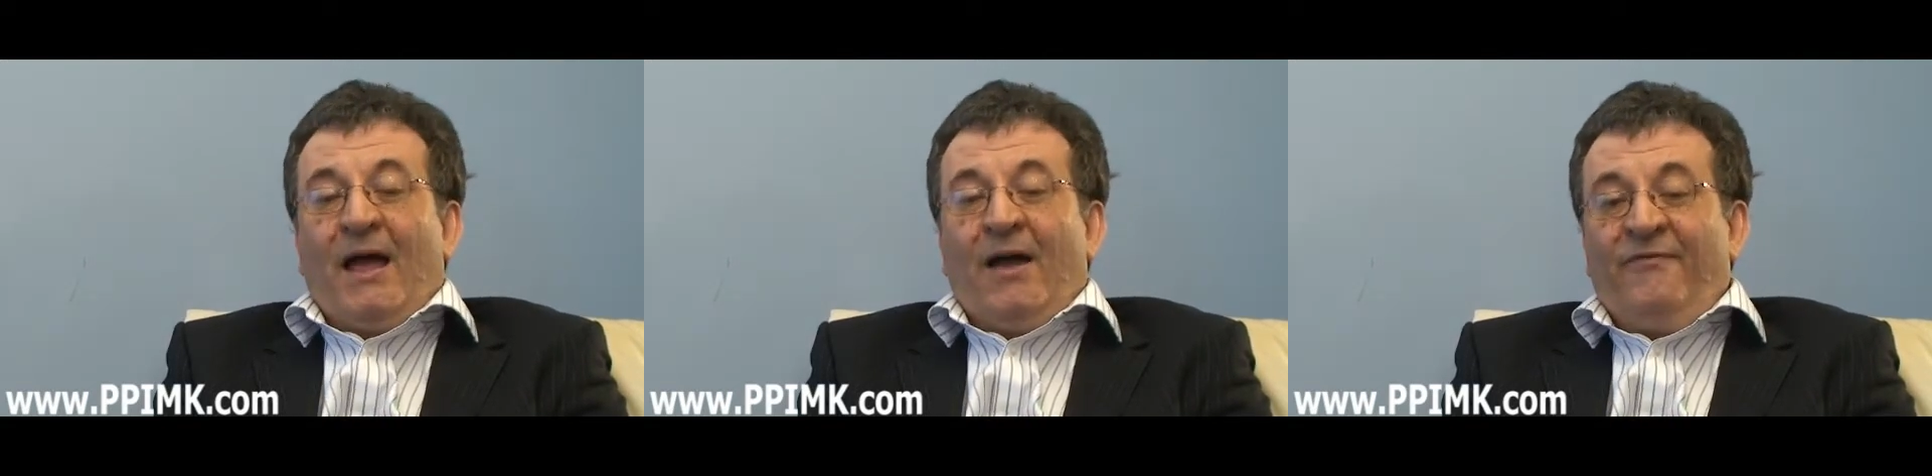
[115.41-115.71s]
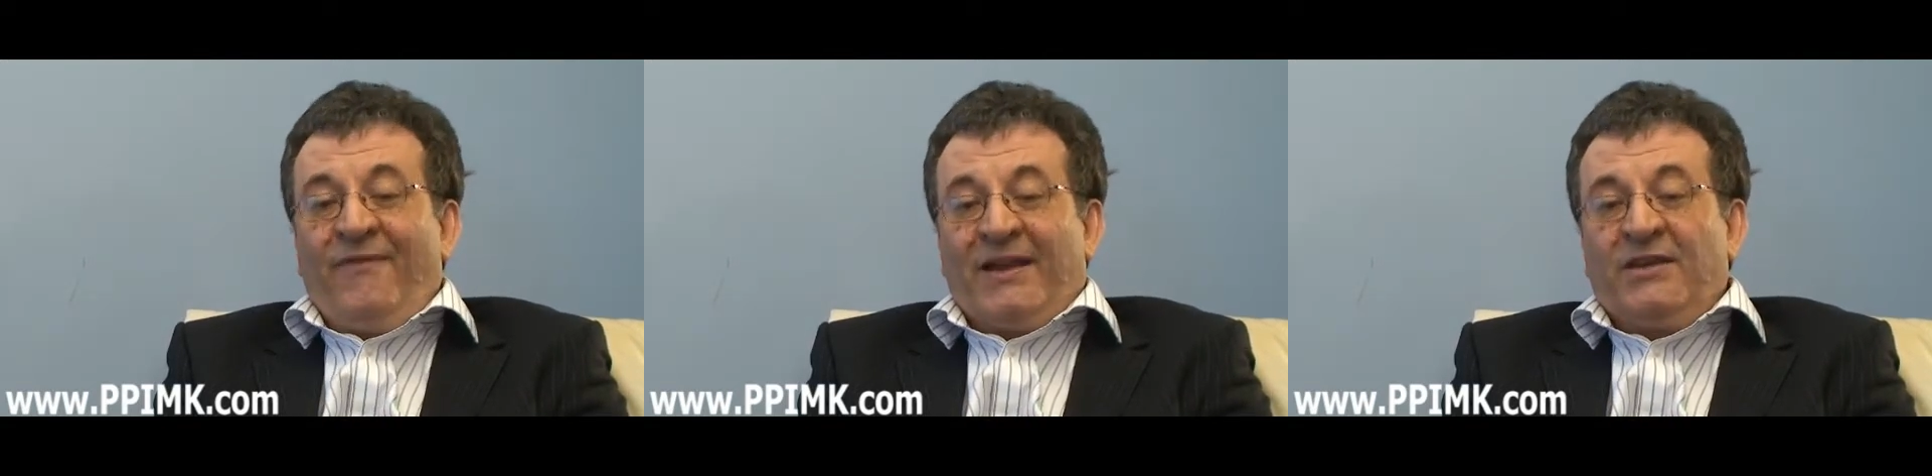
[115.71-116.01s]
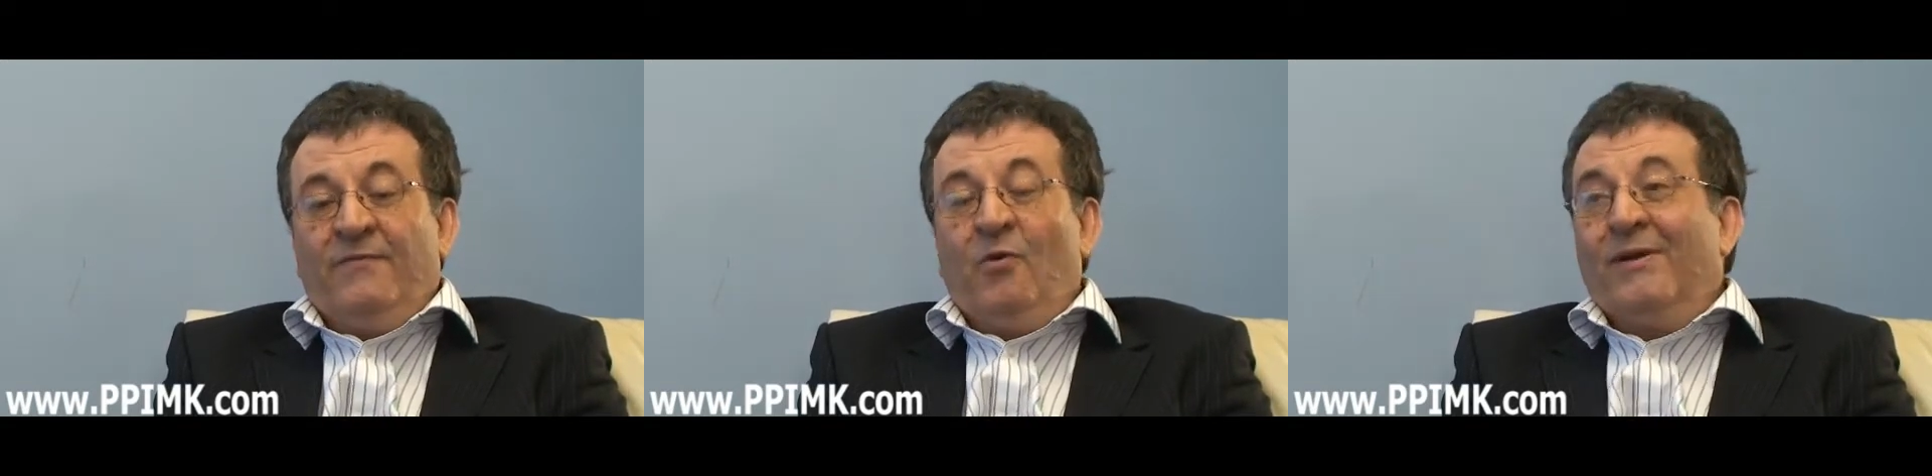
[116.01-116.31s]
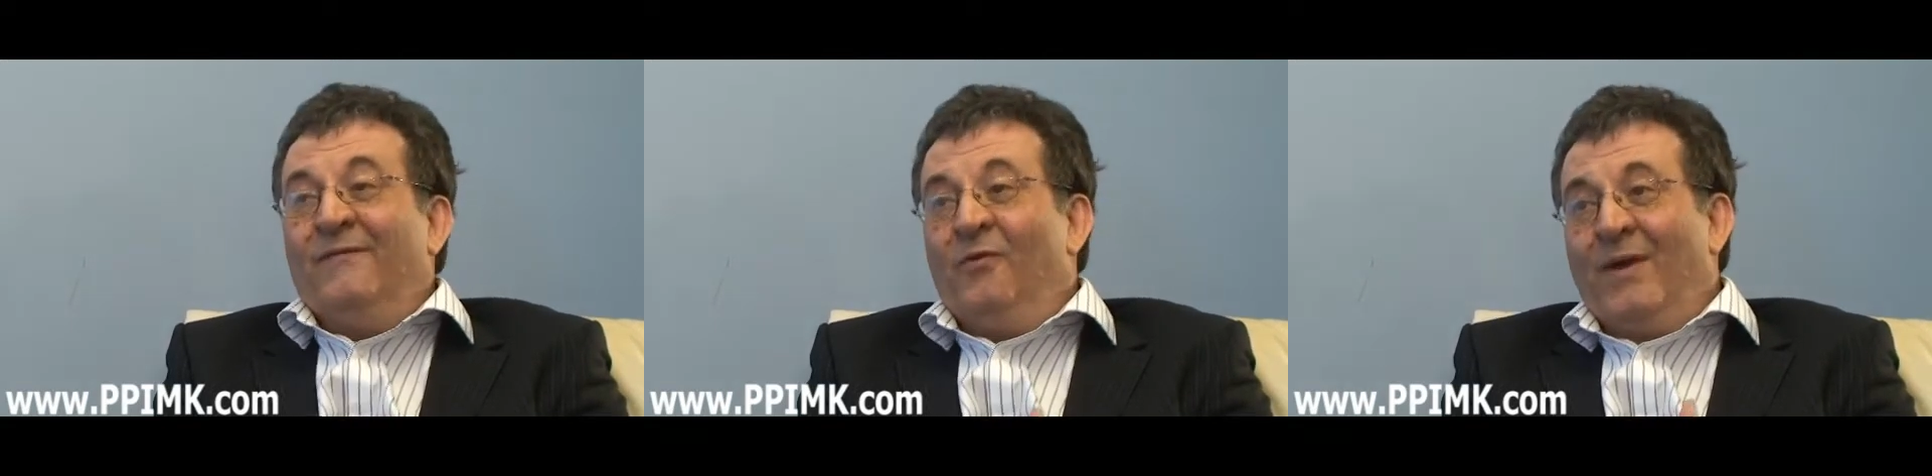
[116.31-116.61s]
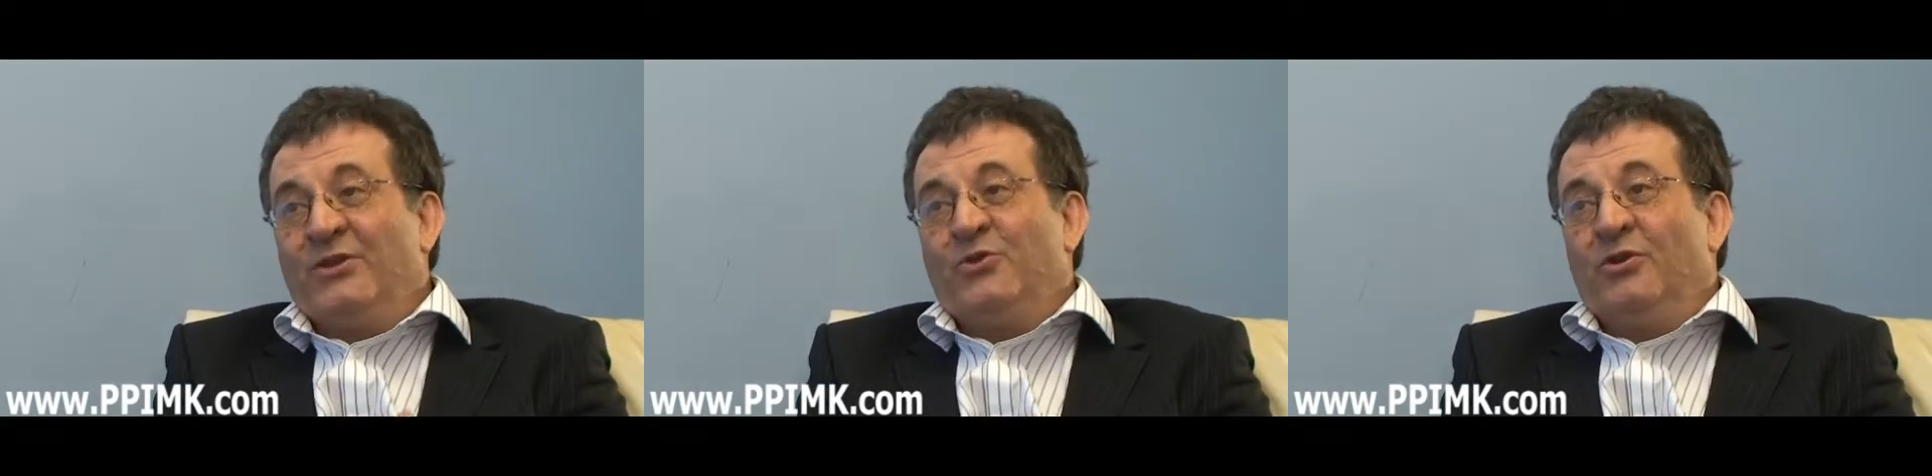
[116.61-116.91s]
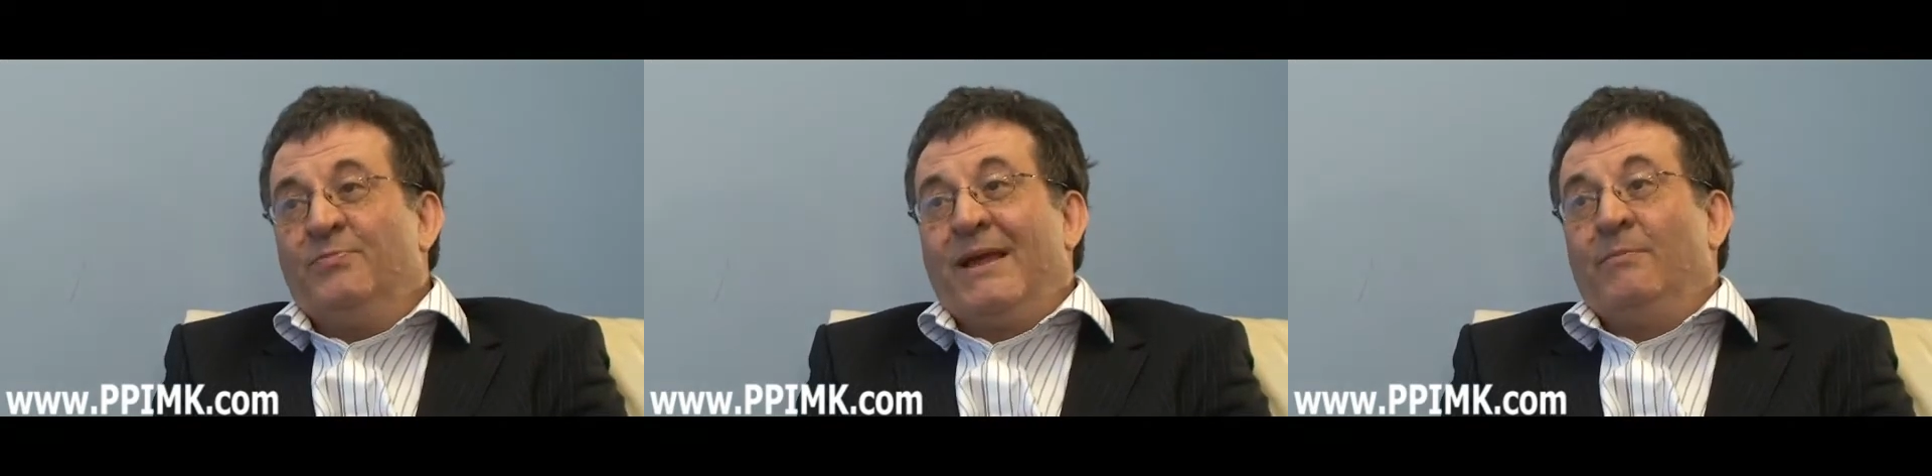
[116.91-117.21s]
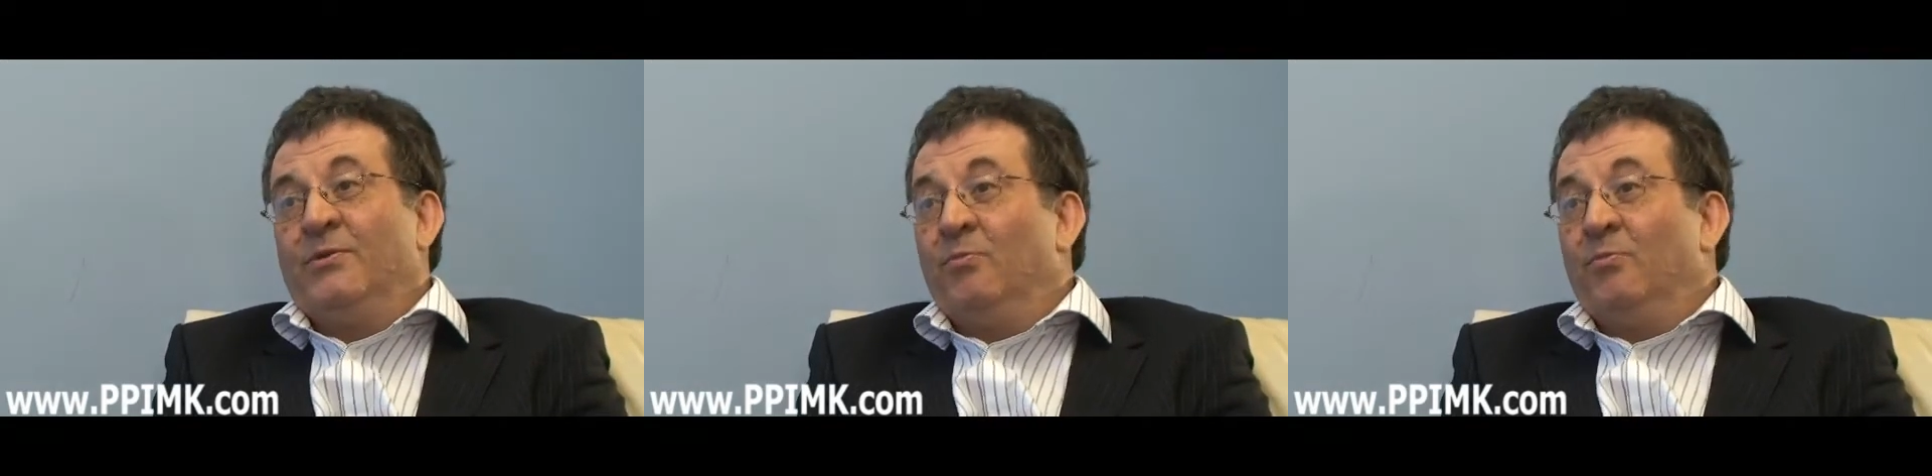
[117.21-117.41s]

effective or influential to be able to